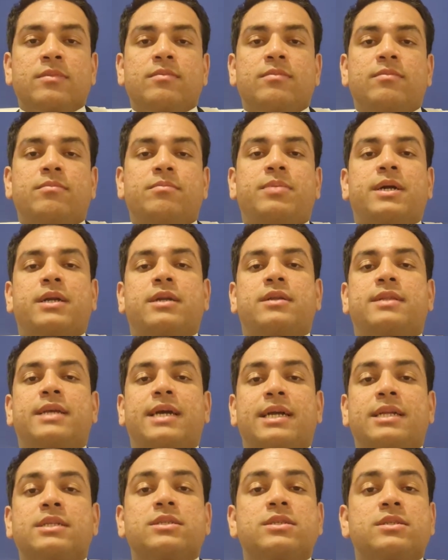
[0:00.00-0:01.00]
but
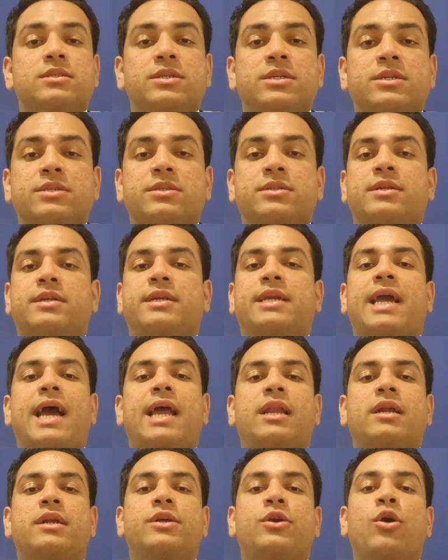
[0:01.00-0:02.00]
that's just the
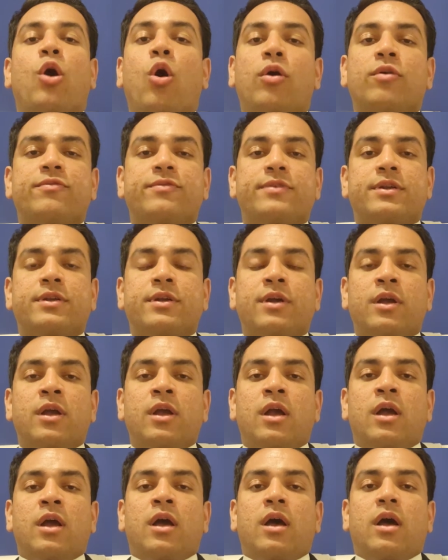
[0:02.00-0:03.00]
reality of it.
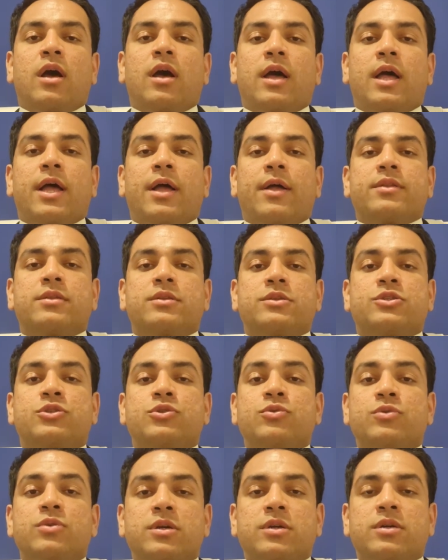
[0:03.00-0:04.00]
The
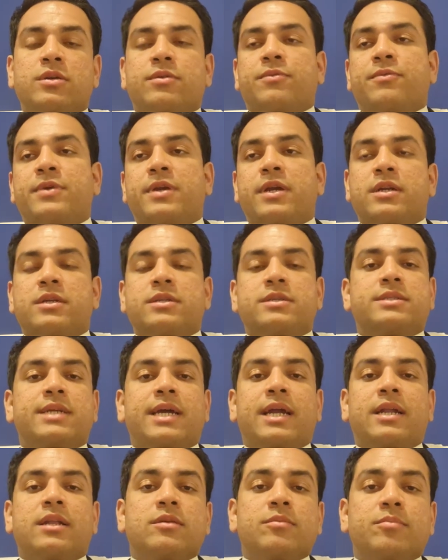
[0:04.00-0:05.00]
sooner we
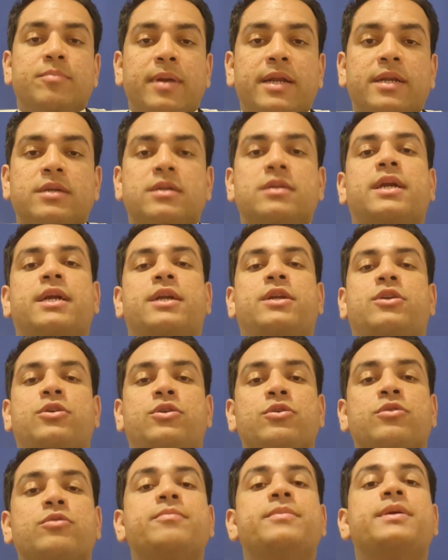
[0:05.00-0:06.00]
understand, the better. It
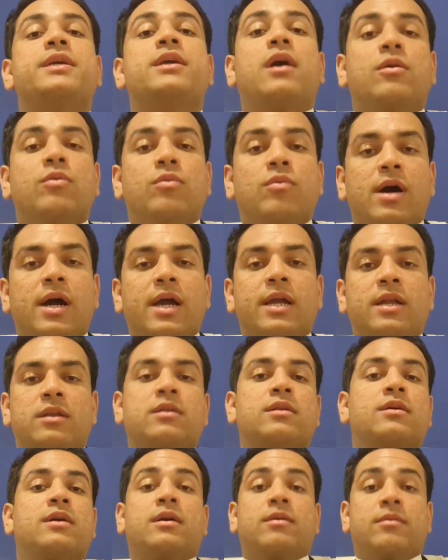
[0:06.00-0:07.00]
took me a while,
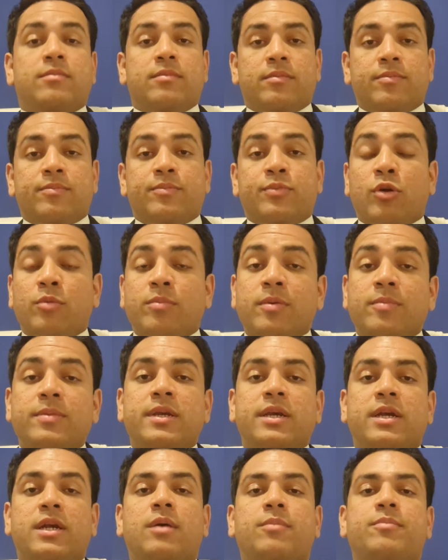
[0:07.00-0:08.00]
probably
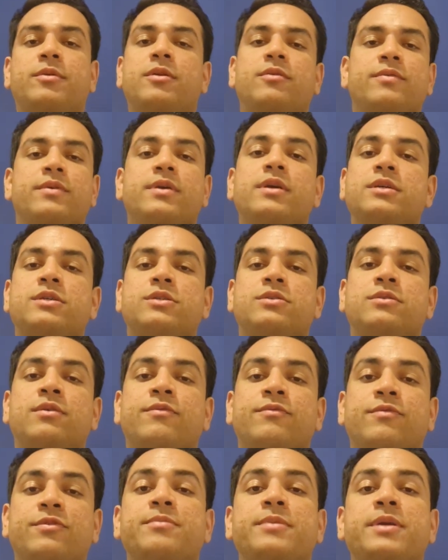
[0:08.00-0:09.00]
a couple of years,
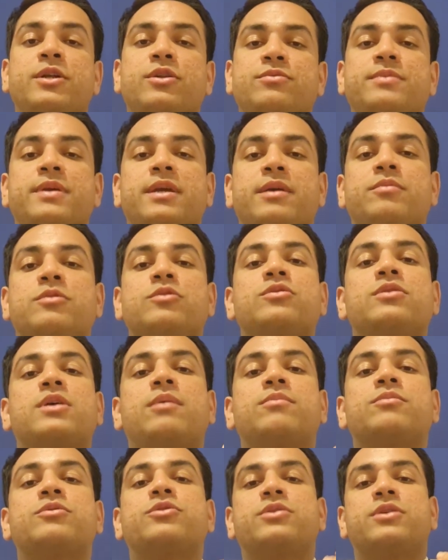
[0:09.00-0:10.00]
for me to be able to
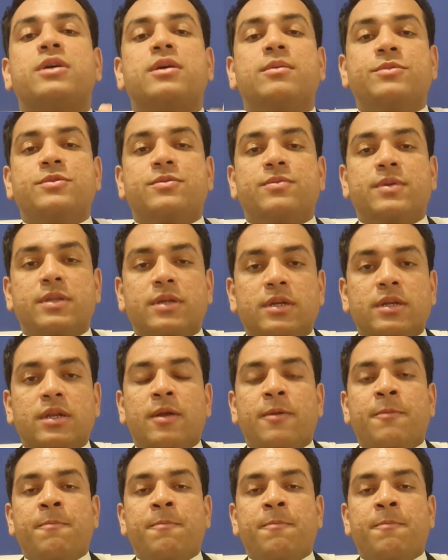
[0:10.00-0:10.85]
come to terms with it.